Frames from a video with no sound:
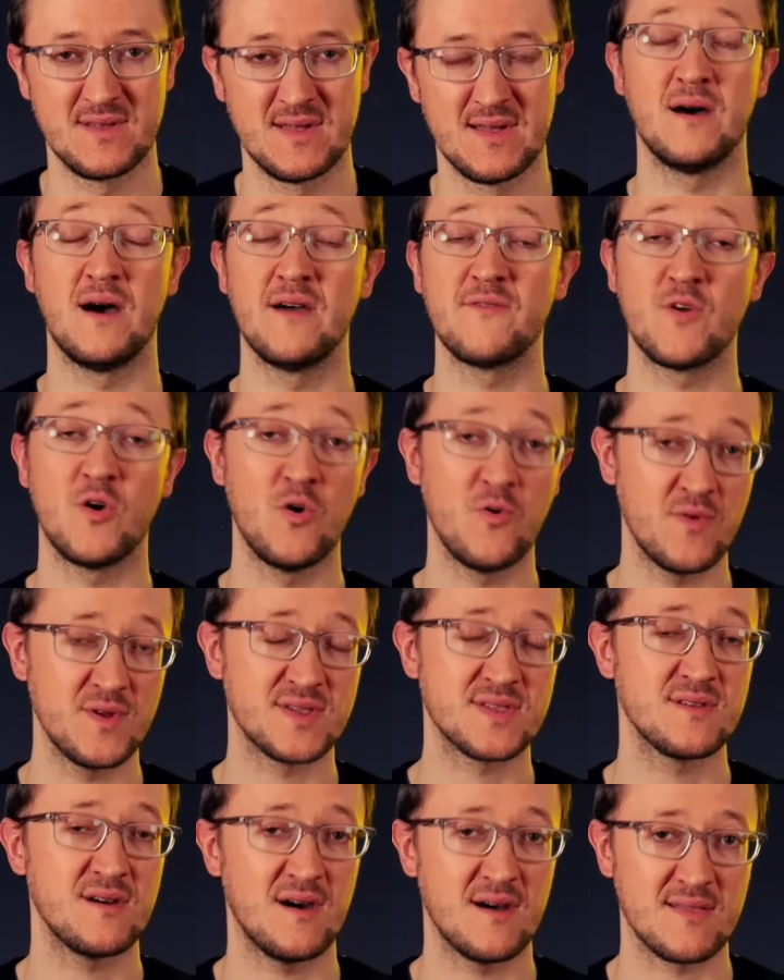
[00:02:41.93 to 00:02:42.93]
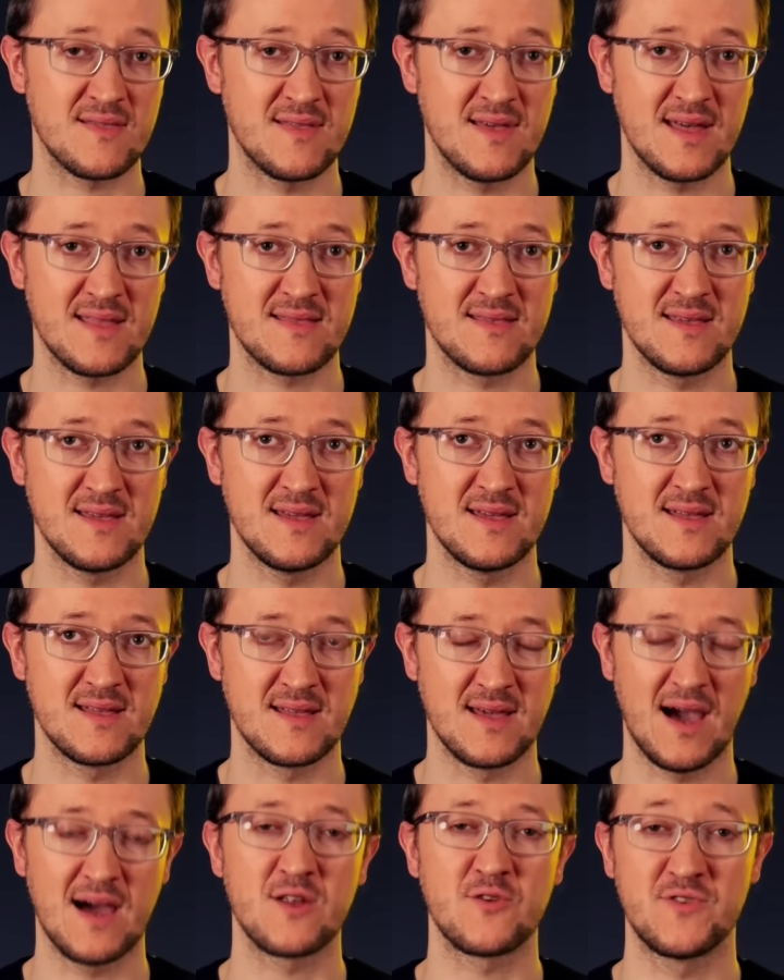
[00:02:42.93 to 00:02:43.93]
Now, I've always thought that the
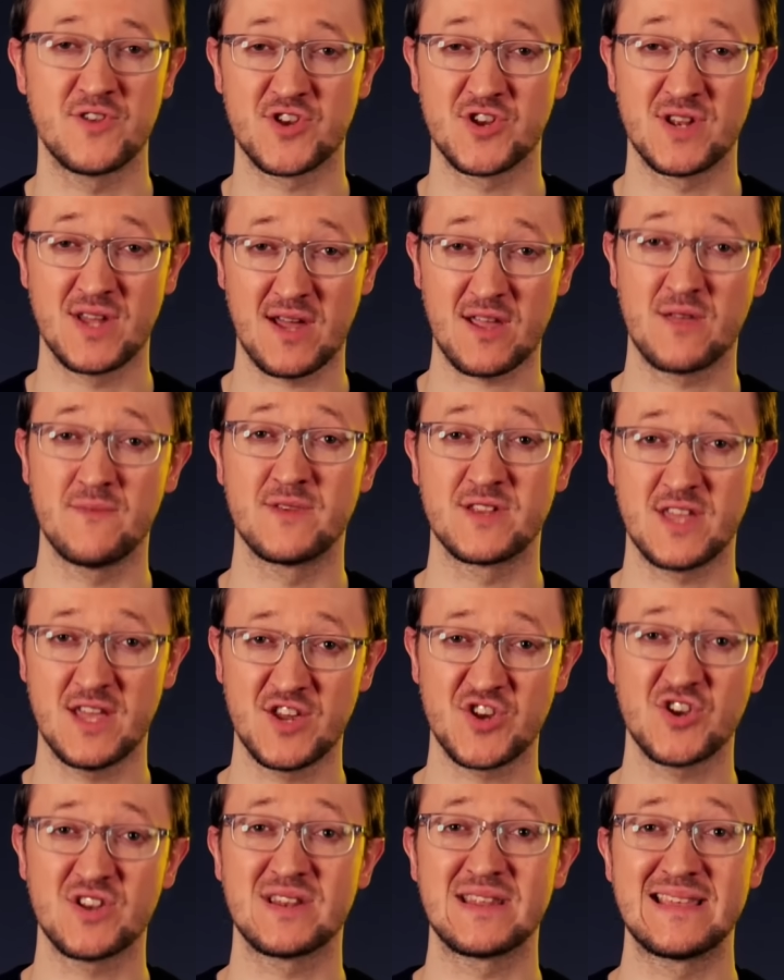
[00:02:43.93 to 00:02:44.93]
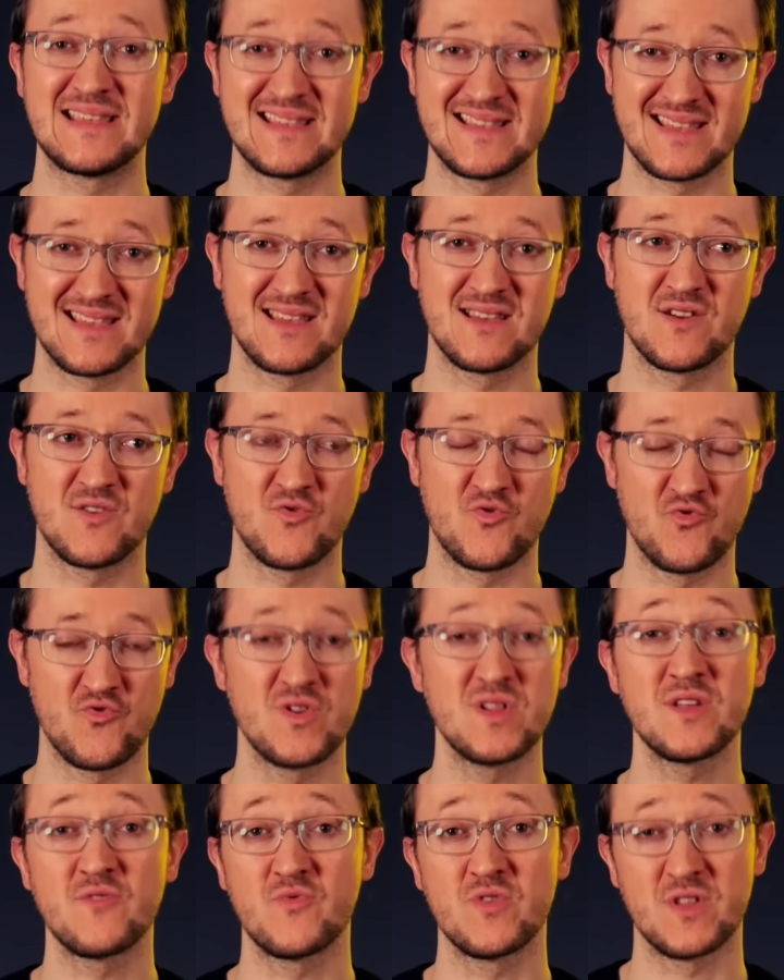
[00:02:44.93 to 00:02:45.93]
Godot engine documentation is
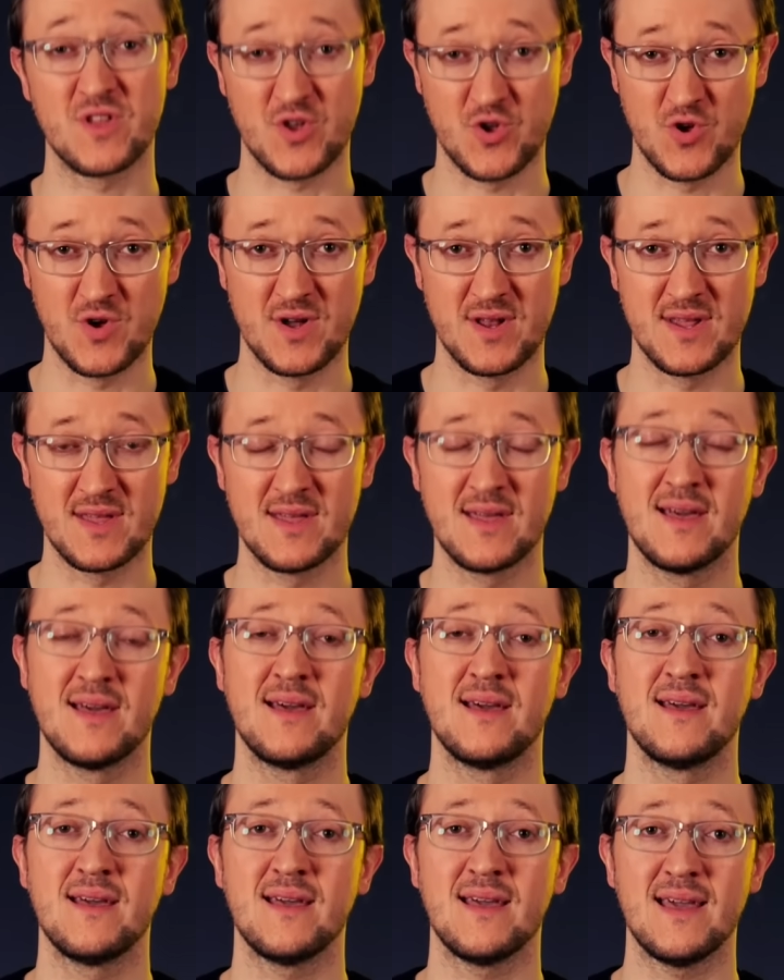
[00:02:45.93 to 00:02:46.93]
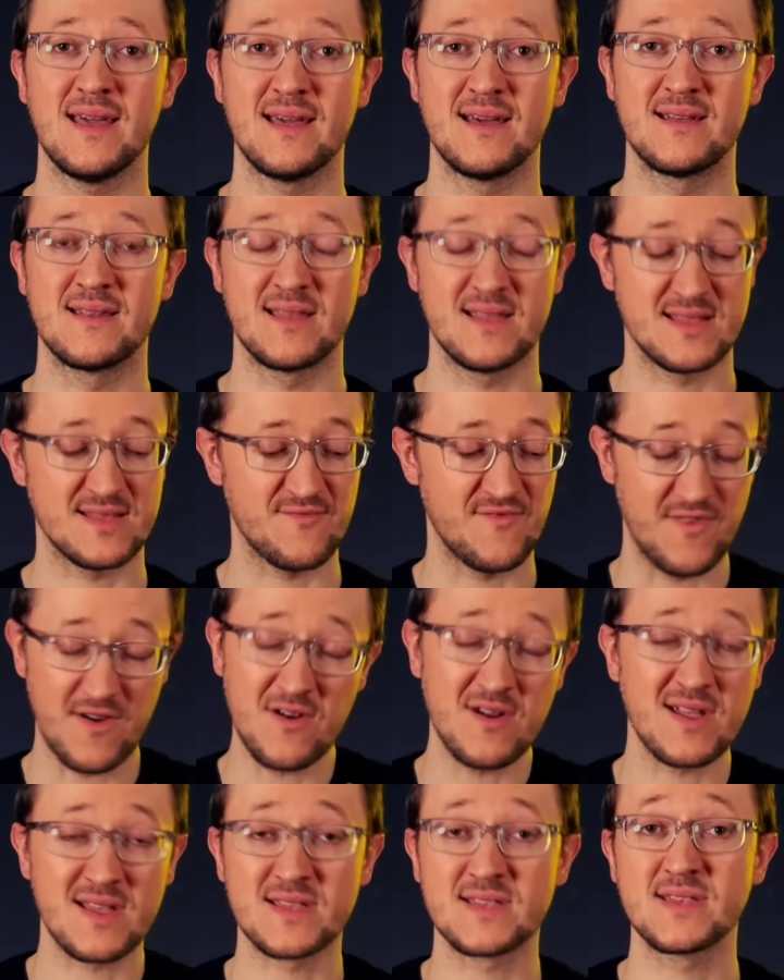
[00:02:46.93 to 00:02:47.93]
really, really good, and it's
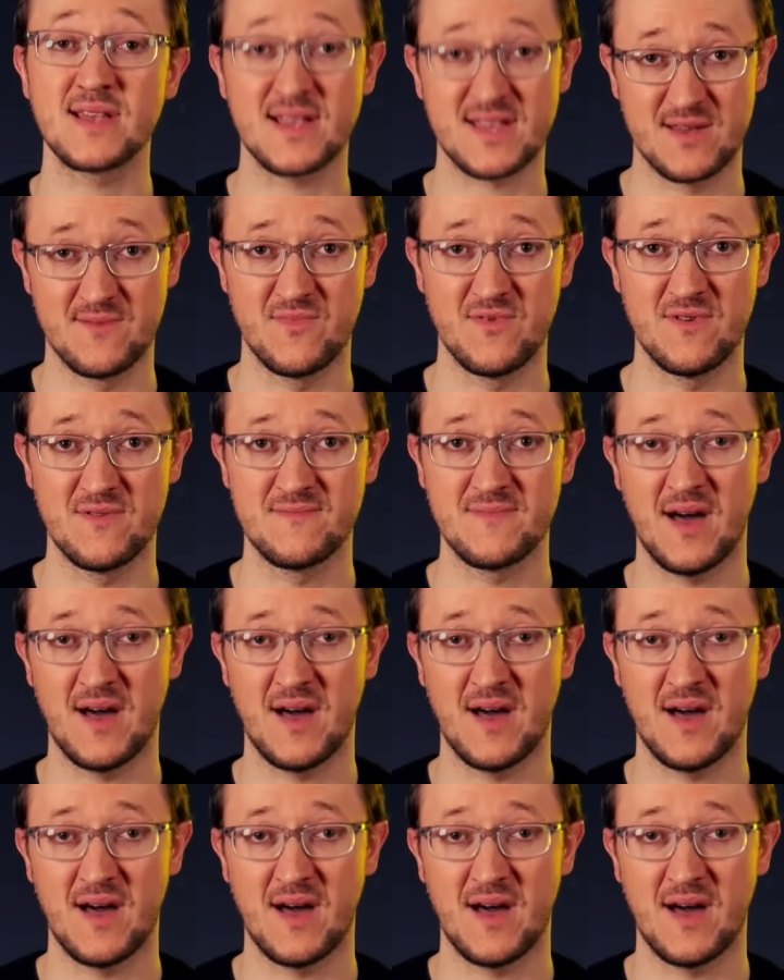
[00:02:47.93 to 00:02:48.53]
very accessible.